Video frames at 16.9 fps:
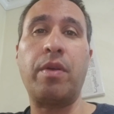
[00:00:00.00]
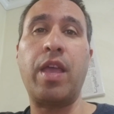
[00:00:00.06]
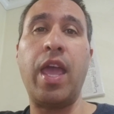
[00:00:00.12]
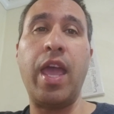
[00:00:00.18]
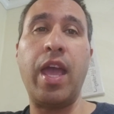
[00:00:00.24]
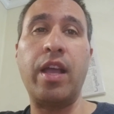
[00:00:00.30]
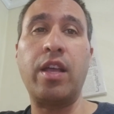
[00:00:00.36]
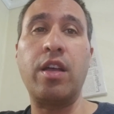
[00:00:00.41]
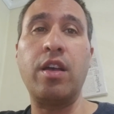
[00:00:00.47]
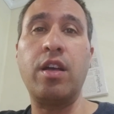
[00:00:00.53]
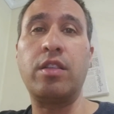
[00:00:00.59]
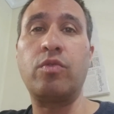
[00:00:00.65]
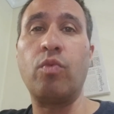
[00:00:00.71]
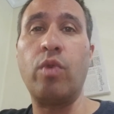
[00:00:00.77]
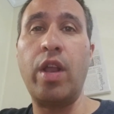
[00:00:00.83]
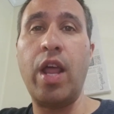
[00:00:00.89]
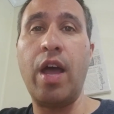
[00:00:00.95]
canned goods,
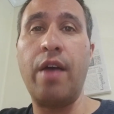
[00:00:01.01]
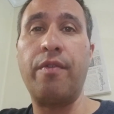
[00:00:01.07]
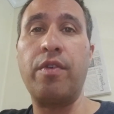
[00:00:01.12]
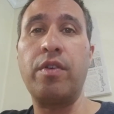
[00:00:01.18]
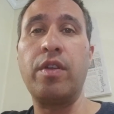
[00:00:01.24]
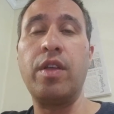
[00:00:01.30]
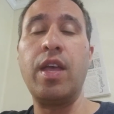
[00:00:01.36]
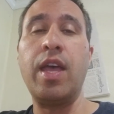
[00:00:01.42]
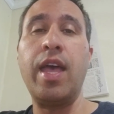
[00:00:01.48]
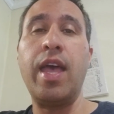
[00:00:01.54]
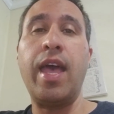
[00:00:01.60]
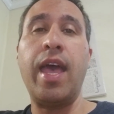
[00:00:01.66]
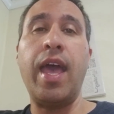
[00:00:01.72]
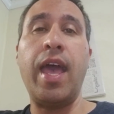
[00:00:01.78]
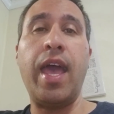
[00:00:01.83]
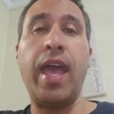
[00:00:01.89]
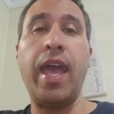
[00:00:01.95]
whatever,
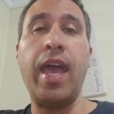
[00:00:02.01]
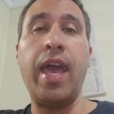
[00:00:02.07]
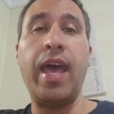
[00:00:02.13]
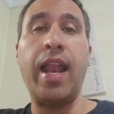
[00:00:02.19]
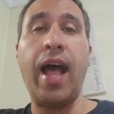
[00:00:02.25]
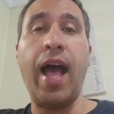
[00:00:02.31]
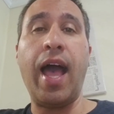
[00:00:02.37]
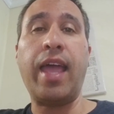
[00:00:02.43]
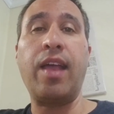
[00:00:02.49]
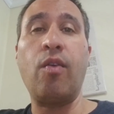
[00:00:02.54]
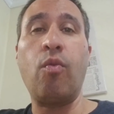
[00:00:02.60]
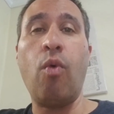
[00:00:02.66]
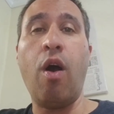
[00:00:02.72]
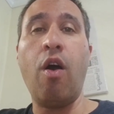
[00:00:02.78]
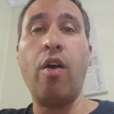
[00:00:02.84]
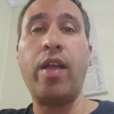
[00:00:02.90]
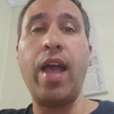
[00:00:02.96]
and I can
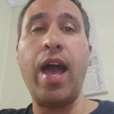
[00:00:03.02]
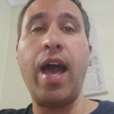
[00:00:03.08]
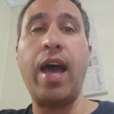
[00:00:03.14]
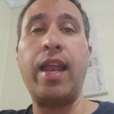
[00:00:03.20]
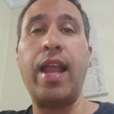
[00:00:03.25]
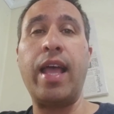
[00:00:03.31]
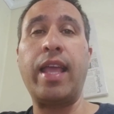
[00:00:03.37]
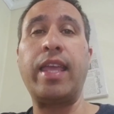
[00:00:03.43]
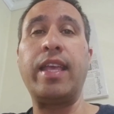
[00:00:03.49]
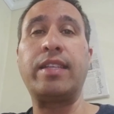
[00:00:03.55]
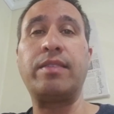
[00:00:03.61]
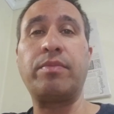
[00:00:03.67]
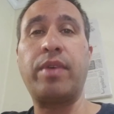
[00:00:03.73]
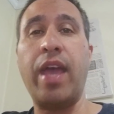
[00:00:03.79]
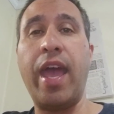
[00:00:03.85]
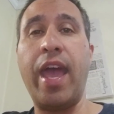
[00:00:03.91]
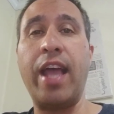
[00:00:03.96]
walk out and I can get some
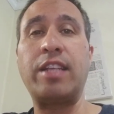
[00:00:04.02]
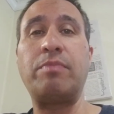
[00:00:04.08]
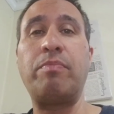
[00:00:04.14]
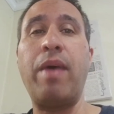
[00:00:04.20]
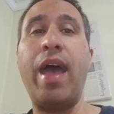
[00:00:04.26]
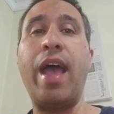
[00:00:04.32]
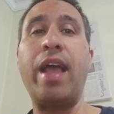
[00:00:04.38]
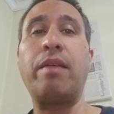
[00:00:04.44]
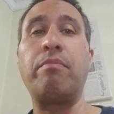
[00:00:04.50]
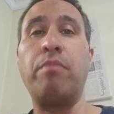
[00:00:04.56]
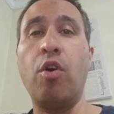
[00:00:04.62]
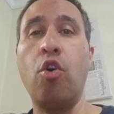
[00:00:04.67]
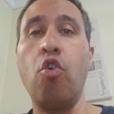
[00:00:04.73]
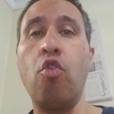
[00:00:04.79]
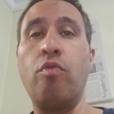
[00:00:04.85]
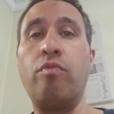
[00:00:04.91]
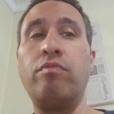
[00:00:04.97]
cash back.
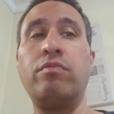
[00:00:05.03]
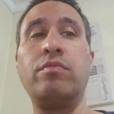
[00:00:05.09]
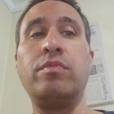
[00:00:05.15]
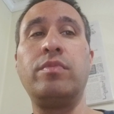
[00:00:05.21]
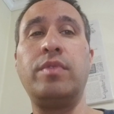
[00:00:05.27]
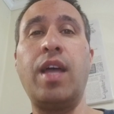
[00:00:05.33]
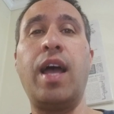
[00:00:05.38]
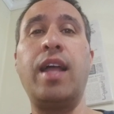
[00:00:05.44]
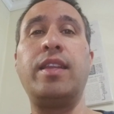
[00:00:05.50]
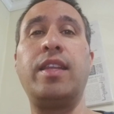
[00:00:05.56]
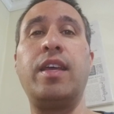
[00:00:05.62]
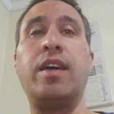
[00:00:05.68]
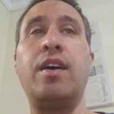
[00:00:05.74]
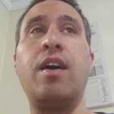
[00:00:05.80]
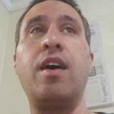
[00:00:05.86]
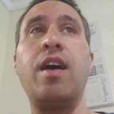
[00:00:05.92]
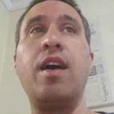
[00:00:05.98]
Boom, done
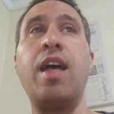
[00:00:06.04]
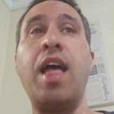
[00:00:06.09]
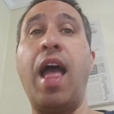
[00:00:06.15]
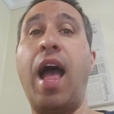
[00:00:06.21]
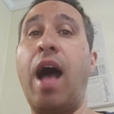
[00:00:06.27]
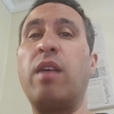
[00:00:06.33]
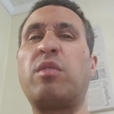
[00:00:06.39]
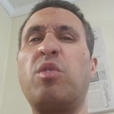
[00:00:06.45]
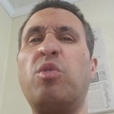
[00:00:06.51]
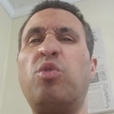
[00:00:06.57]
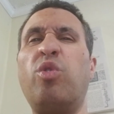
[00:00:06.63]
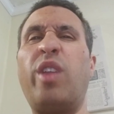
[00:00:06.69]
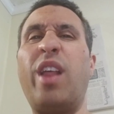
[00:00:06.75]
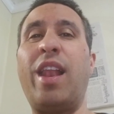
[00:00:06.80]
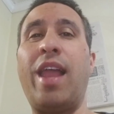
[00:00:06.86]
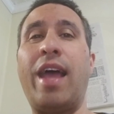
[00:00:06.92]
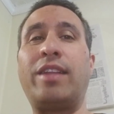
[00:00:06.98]
deal. I was gonna do
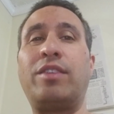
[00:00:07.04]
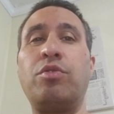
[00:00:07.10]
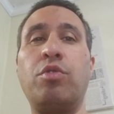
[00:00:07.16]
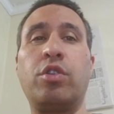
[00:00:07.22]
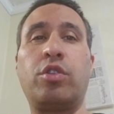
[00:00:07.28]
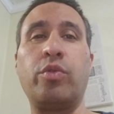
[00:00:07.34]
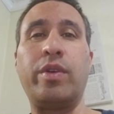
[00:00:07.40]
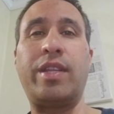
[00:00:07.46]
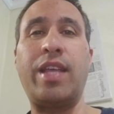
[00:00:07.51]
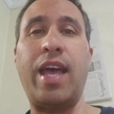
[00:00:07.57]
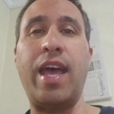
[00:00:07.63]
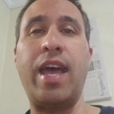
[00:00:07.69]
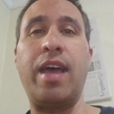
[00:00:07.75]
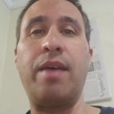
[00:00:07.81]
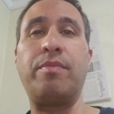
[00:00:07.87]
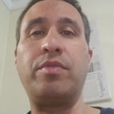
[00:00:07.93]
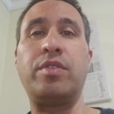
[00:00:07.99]
that like two or three
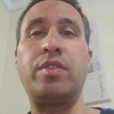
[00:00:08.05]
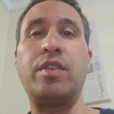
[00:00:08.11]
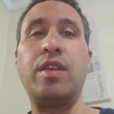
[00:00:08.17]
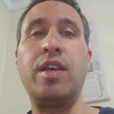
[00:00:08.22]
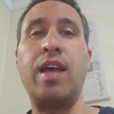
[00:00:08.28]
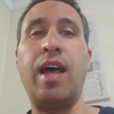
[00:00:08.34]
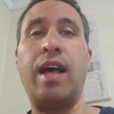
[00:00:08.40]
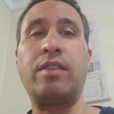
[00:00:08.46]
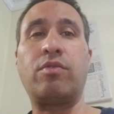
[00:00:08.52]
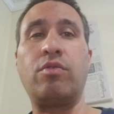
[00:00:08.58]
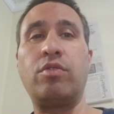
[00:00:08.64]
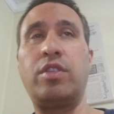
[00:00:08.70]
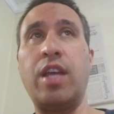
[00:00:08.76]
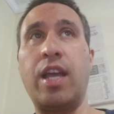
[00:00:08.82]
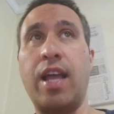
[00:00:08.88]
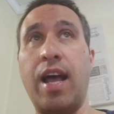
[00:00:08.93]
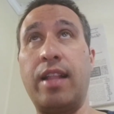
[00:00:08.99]
times. I was gonna
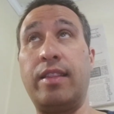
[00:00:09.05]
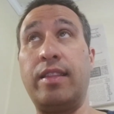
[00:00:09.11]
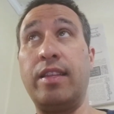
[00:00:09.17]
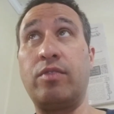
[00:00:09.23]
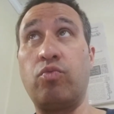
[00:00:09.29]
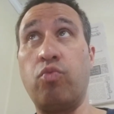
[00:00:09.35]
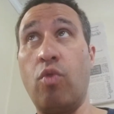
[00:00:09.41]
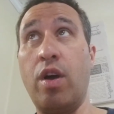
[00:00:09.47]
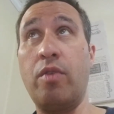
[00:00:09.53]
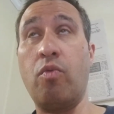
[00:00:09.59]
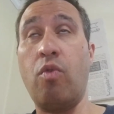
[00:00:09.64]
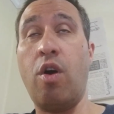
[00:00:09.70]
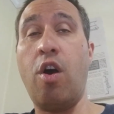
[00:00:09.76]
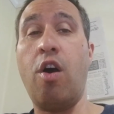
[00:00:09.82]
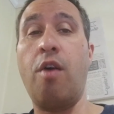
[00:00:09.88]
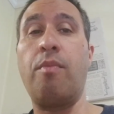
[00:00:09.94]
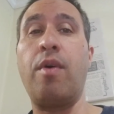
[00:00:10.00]
check out this one
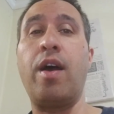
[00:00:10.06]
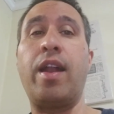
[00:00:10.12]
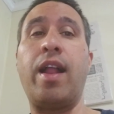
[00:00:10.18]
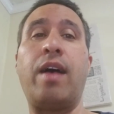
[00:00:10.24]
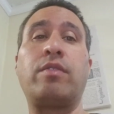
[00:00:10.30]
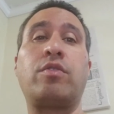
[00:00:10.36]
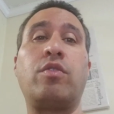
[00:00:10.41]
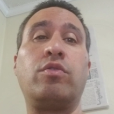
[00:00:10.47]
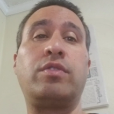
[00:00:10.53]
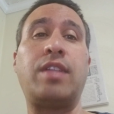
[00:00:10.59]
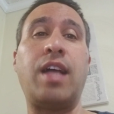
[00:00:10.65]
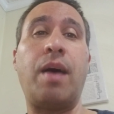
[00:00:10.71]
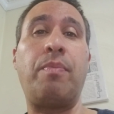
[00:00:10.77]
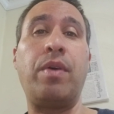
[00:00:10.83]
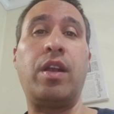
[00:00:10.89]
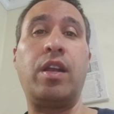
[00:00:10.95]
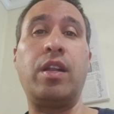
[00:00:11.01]
Walmart. I was gonna
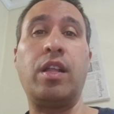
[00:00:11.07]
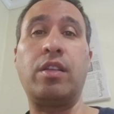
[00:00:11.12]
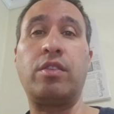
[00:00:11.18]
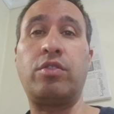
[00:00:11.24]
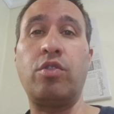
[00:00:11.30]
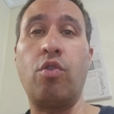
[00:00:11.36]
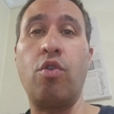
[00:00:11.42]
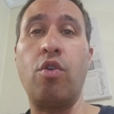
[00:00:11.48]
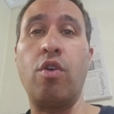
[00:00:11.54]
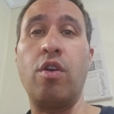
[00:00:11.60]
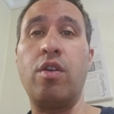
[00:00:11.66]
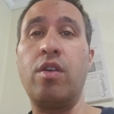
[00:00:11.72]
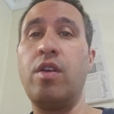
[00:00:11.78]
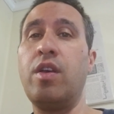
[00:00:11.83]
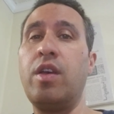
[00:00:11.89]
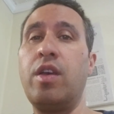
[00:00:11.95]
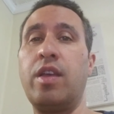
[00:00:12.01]
stop at another store,
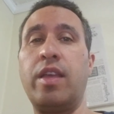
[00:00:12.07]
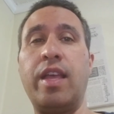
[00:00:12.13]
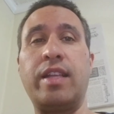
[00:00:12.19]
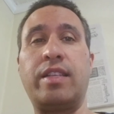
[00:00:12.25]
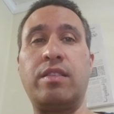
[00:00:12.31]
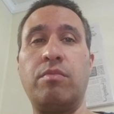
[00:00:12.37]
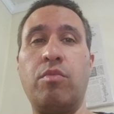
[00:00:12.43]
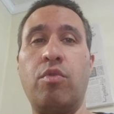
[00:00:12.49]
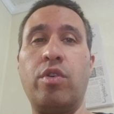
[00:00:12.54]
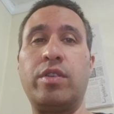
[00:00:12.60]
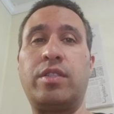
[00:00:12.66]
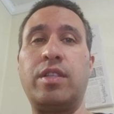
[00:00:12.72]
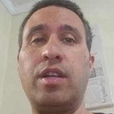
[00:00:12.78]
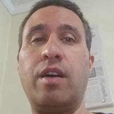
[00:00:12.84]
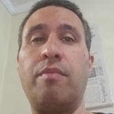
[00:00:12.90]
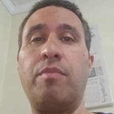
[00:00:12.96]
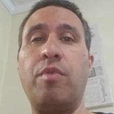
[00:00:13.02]
get some more
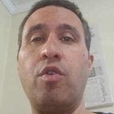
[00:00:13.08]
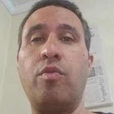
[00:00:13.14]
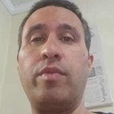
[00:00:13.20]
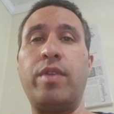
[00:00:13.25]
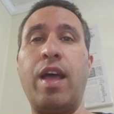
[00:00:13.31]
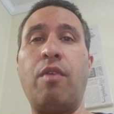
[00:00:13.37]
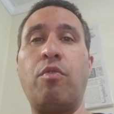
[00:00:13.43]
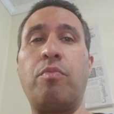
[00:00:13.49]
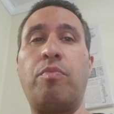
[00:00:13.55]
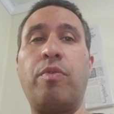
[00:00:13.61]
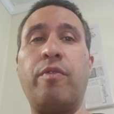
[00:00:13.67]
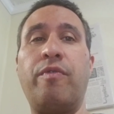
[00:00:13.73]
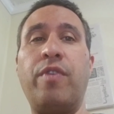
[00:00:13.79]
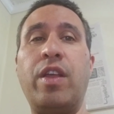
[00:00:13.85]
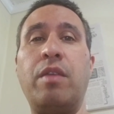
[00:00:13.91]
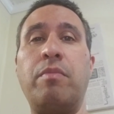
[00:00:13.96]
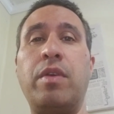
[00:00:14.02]
stuff. Boom. That would
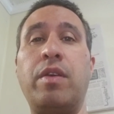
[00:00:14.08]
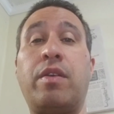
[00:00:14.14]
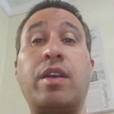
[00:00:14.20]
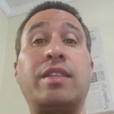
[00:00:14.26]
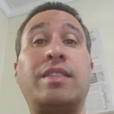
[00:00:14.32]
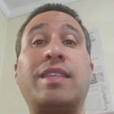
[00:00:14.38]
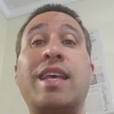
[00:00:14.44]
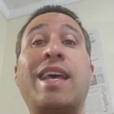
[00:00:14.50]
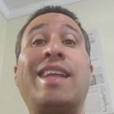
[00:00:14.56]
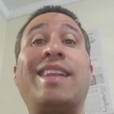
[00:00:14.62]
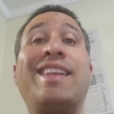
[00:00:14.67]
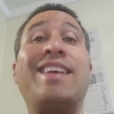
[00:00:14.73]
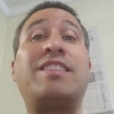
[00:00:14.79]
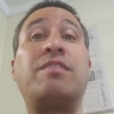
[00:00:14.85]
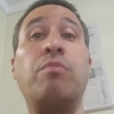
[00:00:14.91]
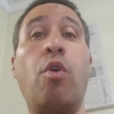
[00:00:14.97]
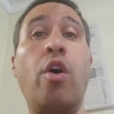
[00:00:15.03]
prevent me because
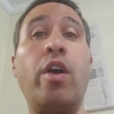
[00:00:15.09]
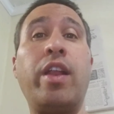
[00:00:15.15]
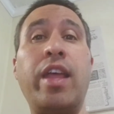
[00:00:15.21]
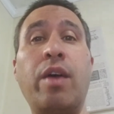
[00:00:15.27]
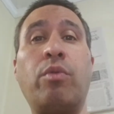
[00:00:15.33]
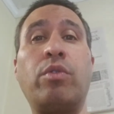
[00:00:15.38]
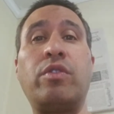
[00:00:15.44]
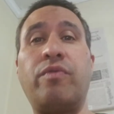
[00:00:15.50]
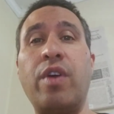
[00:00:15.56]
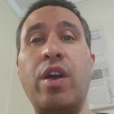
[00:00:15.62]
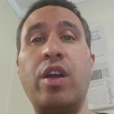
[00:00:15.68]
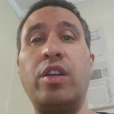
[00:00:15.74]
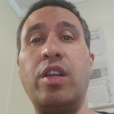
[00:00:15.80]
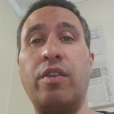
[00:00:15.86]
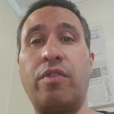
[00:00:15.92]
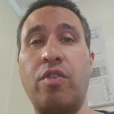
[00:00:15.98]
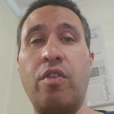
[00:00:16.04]
this morning it was very
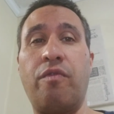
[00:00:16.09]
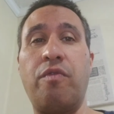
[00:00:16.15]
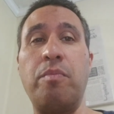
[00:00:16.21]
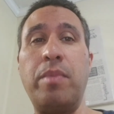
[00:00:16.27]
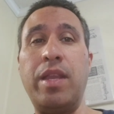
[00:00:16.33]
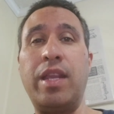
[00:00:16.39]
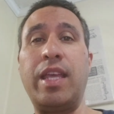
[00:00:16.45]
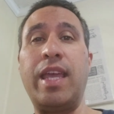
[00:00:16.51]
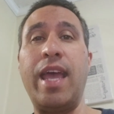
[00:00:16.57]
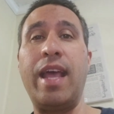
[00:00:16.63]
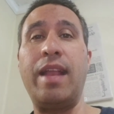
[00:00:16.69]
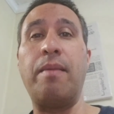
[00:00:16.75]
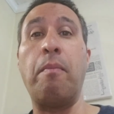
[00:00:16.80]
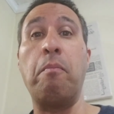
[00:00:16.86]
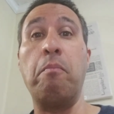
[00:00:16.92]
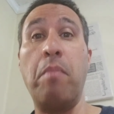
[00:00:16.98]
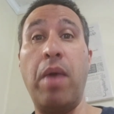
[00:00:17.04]
difficult for me to
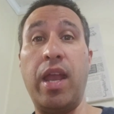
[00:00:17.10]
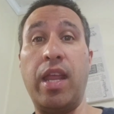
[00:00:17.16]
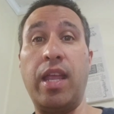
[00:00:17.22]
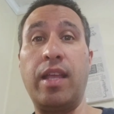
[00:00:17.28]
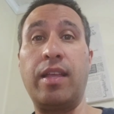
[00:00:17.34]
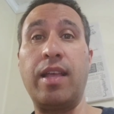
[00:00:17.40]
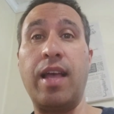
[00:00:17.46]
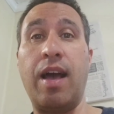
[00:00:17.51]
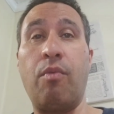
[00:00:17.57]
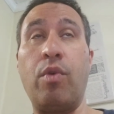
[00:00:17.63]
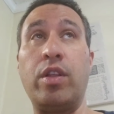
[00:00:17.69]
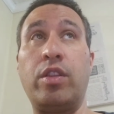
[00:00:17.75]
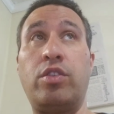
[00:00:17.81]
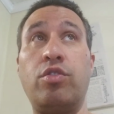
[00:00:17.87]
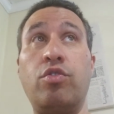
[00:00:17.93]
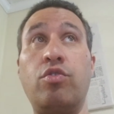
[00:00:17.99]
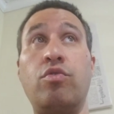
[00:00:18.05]
get money. I
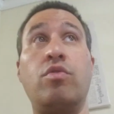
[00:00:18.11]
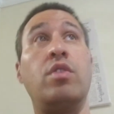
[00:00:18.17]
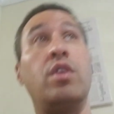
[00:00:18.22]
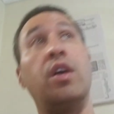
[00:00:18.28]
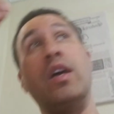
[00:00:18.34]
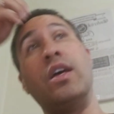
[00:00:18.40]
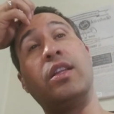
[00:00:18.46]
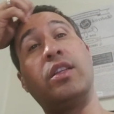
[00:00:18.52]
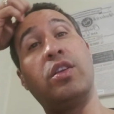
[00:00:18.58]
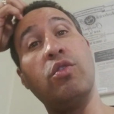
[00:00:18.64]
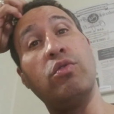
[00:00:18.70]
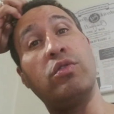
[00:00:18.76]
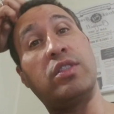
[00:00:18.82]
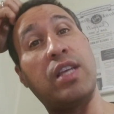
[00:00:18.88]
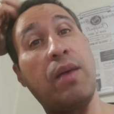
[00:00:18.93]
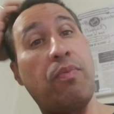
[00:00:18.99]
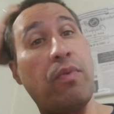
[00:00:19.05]
went to two
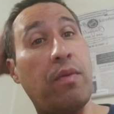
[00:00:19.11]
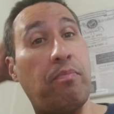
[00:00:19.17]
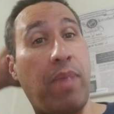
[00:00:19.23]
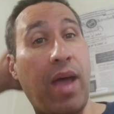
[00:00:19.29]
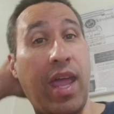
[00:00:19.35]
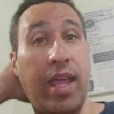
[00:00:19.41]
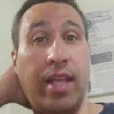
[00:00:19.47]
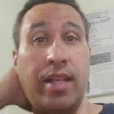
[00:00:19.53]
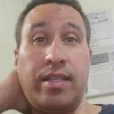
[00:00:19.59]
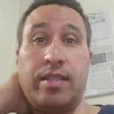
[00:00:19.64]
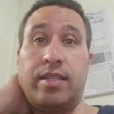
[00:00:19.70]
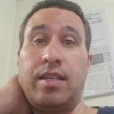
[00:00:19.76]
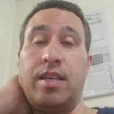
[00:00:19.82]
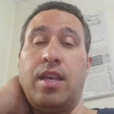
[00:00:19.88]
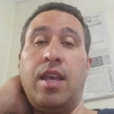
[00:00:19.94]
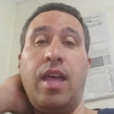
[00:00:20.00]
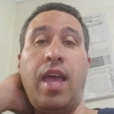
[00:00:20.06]
separate banks
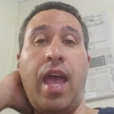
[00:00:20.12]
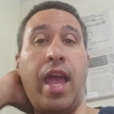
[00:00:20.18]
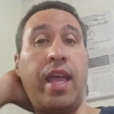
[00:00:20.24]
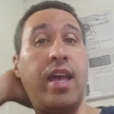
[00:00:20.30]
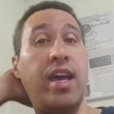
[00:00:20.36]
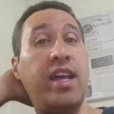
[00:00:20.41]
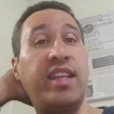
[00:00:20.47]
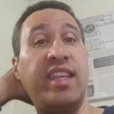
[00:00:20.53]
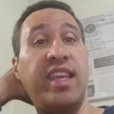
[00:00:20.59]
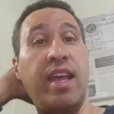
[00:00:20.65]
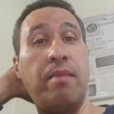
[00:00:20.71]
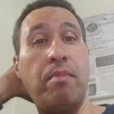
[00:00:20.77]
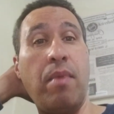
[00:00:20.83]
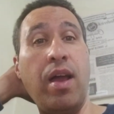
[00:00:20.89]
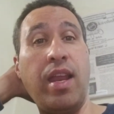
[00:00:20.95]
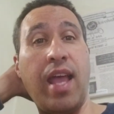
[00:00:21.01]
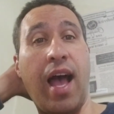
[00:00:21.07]
and couldn't get
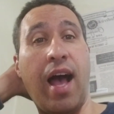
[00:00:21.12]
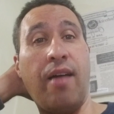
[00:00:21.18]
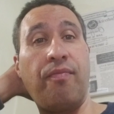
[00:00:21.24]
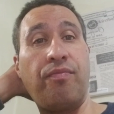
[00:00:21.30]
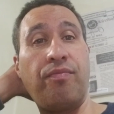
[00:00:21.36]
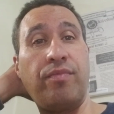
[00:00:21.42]
money out.